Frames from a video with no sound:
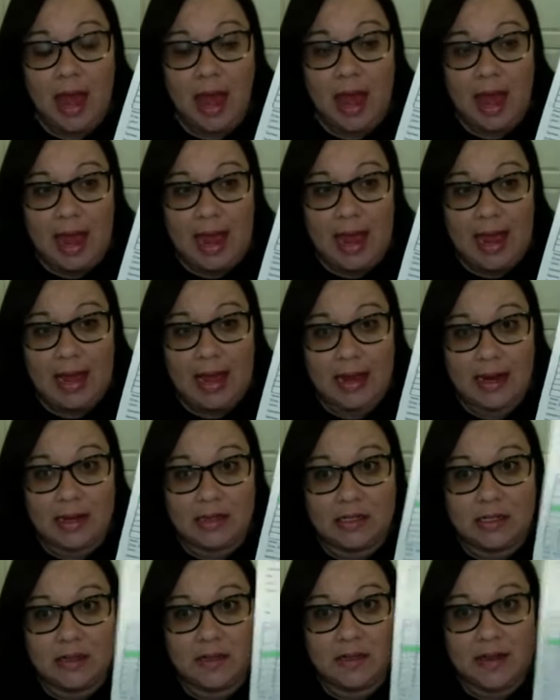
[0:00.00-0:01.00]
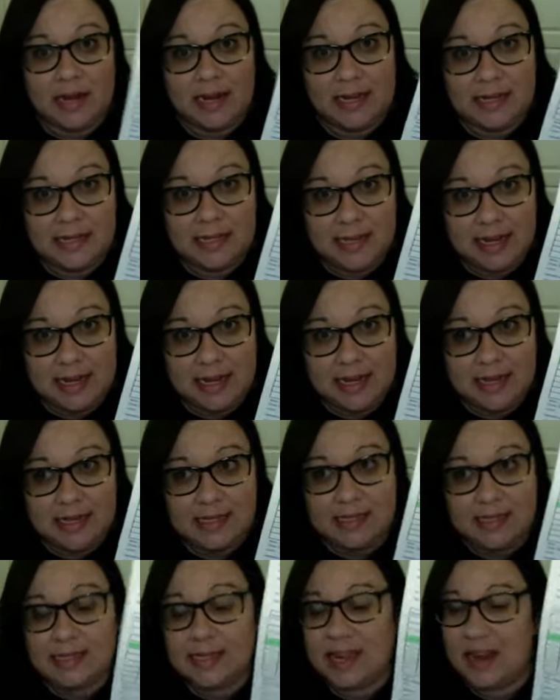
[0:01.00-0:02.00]
and the nice thing
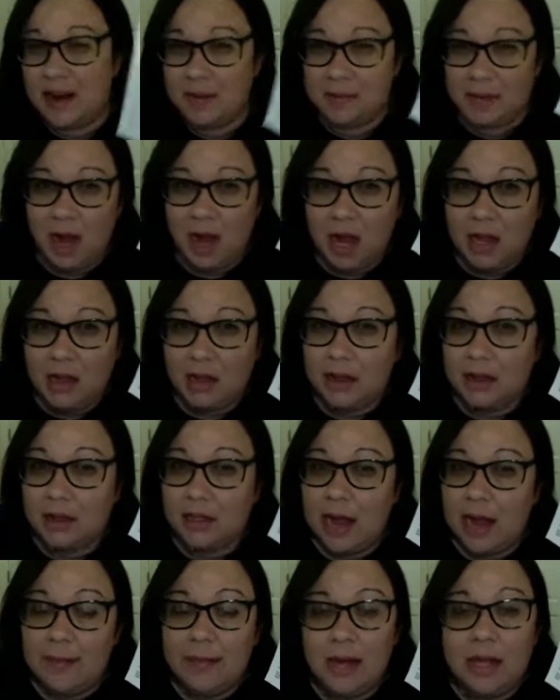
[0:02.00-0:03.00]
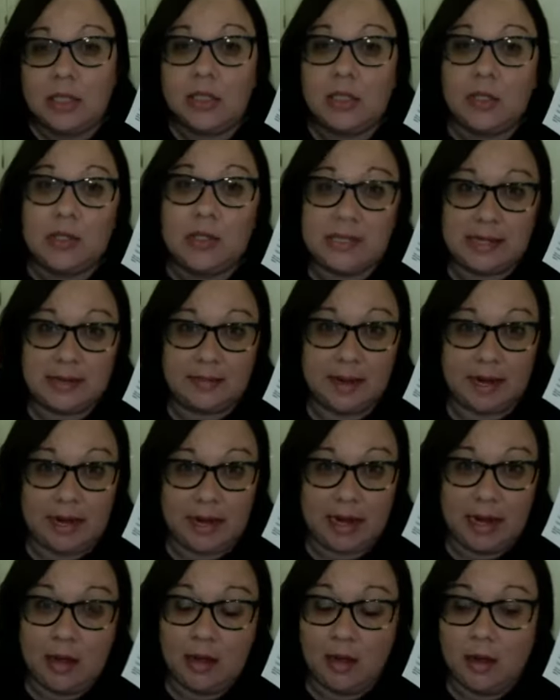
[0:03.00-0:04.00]
is is that i'm not i'm not losing
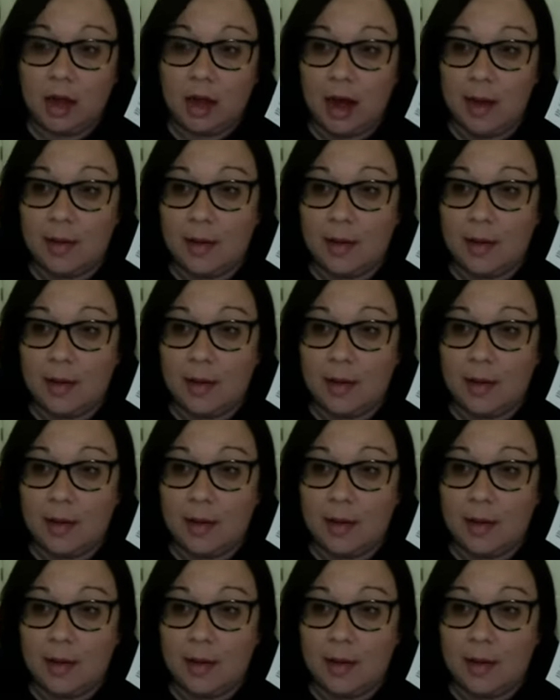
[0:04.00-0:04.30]
money um,